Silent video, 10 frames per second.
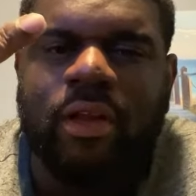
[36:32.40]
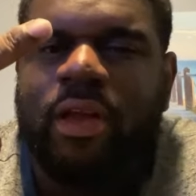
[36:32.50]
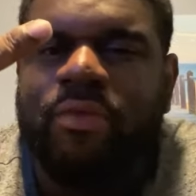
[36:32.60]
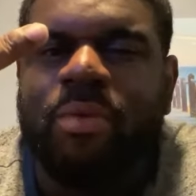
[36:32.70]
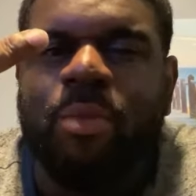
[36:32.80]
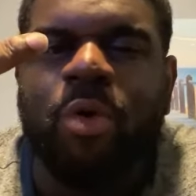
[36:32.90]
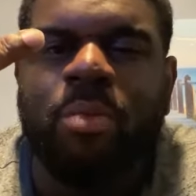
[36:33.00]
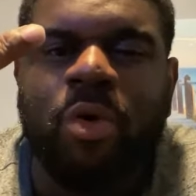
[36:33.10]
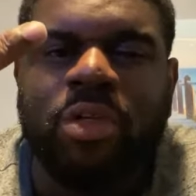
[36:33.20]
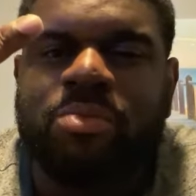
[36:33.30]
Even
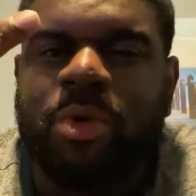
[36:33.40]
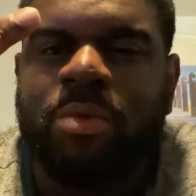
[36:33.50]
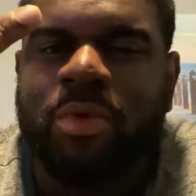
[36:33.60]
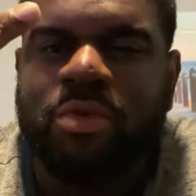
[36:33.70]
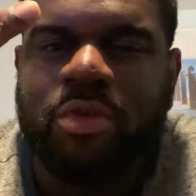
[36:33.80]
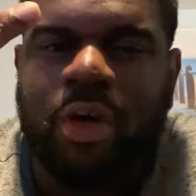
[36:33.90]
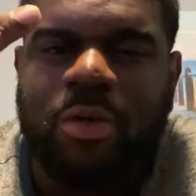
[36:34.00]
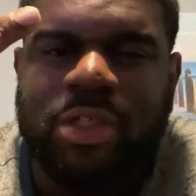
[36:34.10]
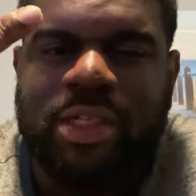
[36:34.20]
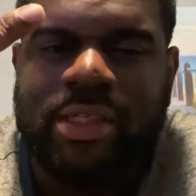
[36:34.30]
Moo. Does Moo do the
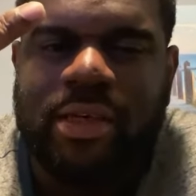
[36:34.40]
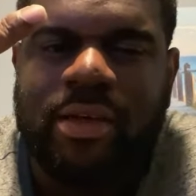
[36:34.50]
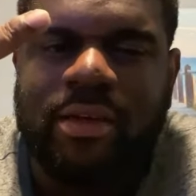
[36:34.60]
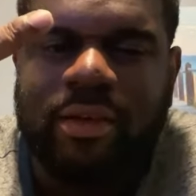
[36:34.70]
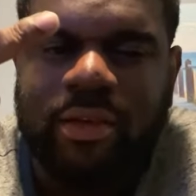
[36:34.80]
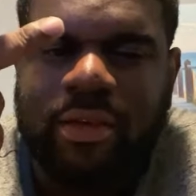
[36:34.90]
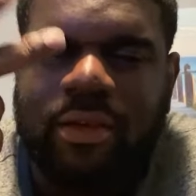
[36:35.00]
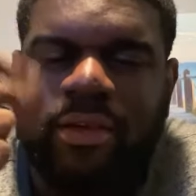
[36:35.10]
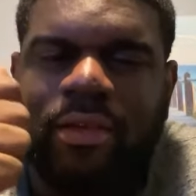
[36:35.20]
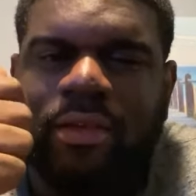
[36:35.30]
OTC
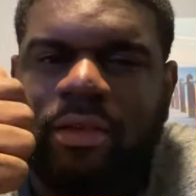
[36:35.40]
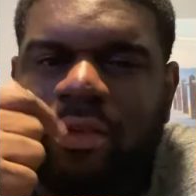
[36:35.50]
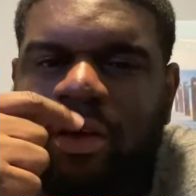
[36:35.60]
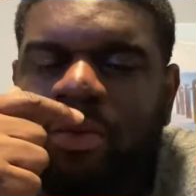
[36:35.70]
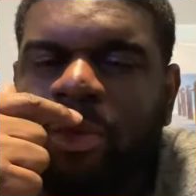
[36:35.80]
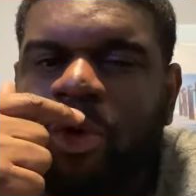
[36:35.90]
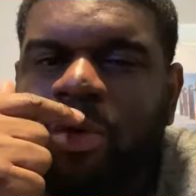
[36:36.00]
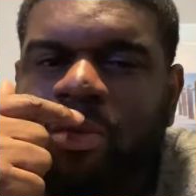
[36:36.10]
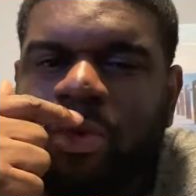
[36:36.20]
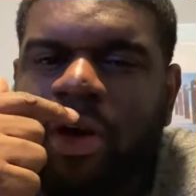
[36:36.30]
or
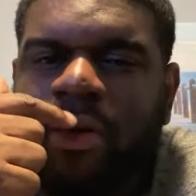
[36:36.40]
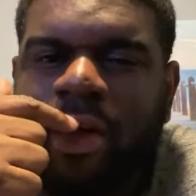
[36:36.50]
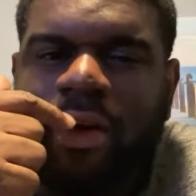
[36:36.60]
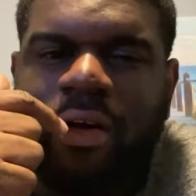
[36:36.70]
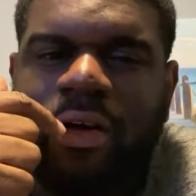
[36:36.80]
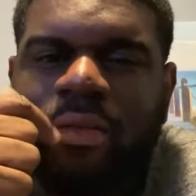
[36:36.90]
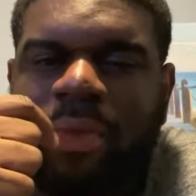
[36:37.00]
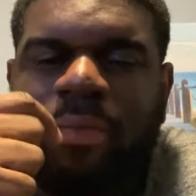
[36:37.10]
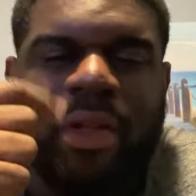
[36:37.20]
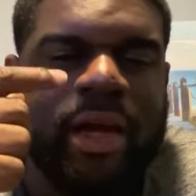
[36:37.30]
Moo? Whatever they call it?
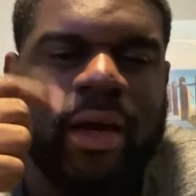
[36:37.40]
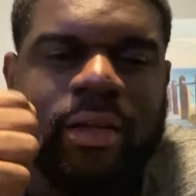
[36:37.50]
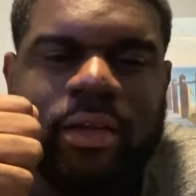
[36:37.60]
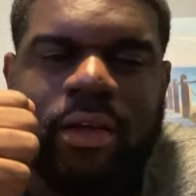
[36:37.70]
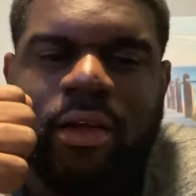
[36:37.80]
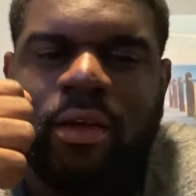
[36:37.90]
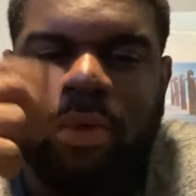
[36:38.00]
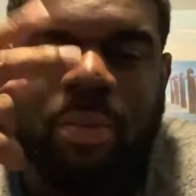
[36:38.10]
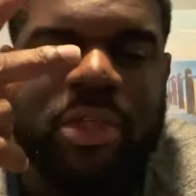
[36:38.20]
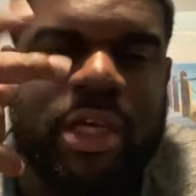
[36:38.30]
Maybe not. But
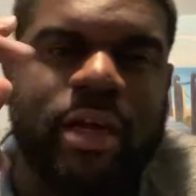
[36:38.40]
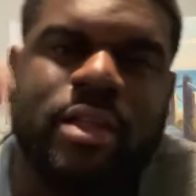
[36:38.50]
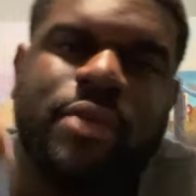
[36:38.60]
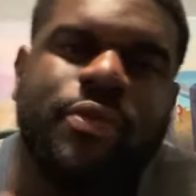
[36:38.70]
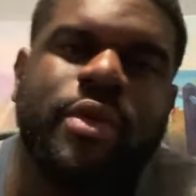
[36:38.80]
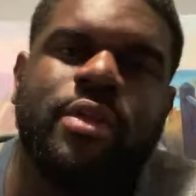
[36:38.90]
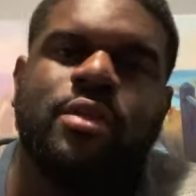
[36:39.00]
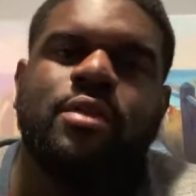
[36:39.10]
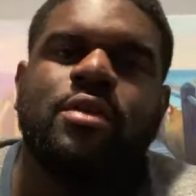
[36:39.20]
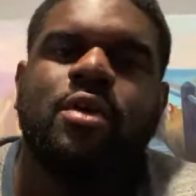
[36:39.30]
I'm gonna check a different
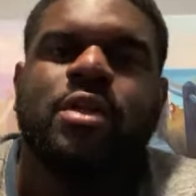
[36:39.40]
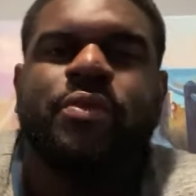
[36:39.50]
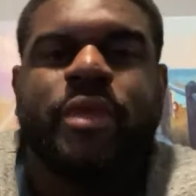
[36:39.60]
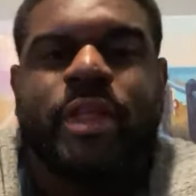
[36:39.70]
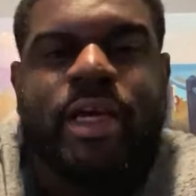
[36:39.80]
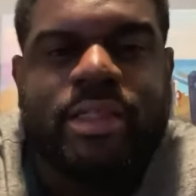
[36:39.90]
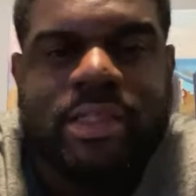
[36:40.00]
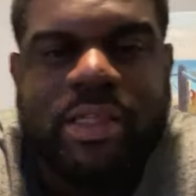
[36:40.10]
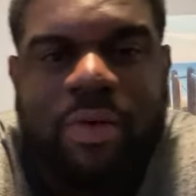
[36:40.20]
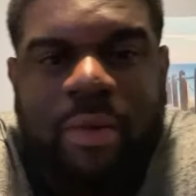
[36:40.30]
things and
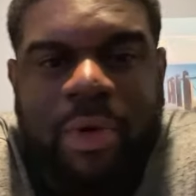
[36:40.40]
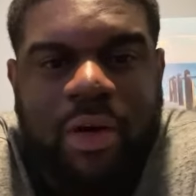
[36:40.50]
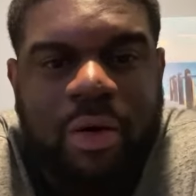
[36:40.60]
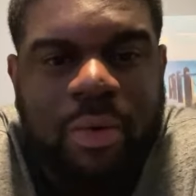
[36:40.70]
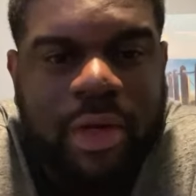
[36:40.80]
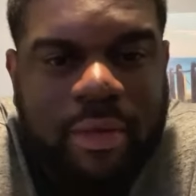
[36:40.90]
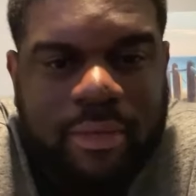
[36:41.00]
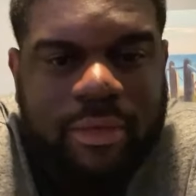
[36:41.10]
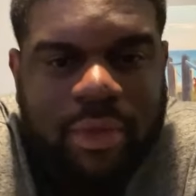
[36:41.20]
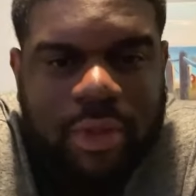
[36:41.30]
see where I'm gonna go with it.
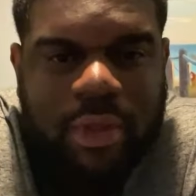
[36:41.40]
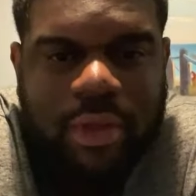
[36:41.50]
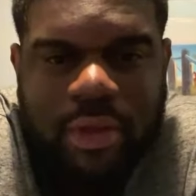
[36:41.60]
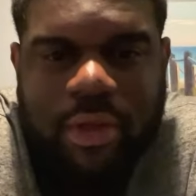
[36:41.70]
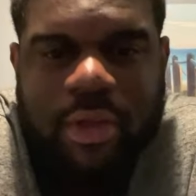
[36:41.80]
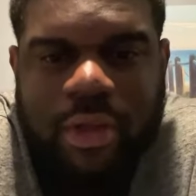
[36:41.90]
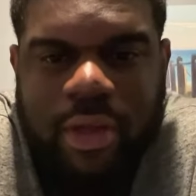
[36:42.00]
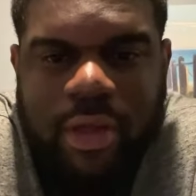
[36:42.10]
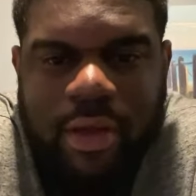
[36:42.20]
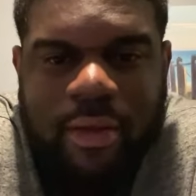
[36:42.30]

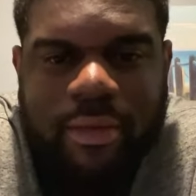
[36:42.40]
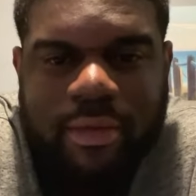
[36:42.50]
Yeah.